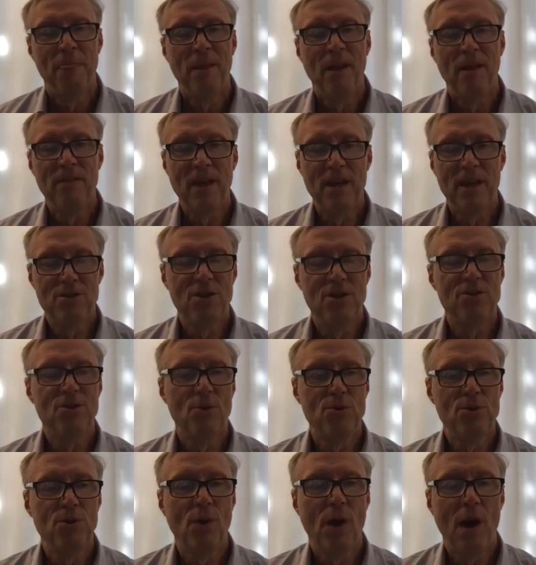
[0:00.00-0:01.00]
And that just
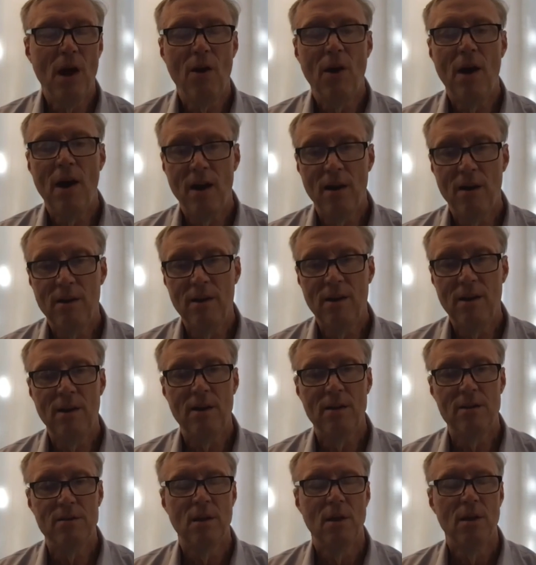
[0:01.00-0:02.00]
shows you how hard it
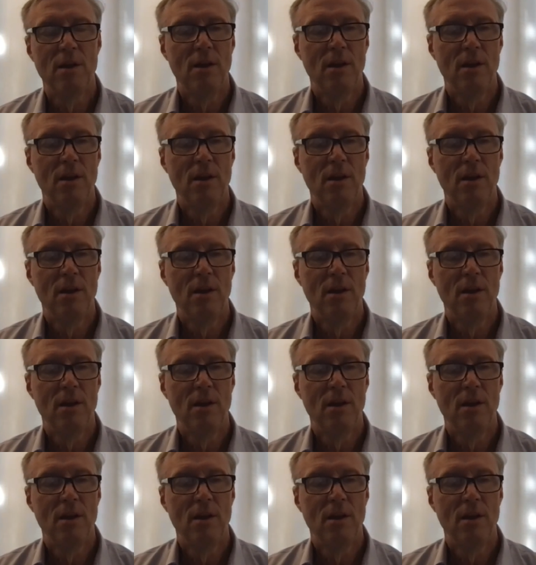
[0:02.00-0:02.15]
is.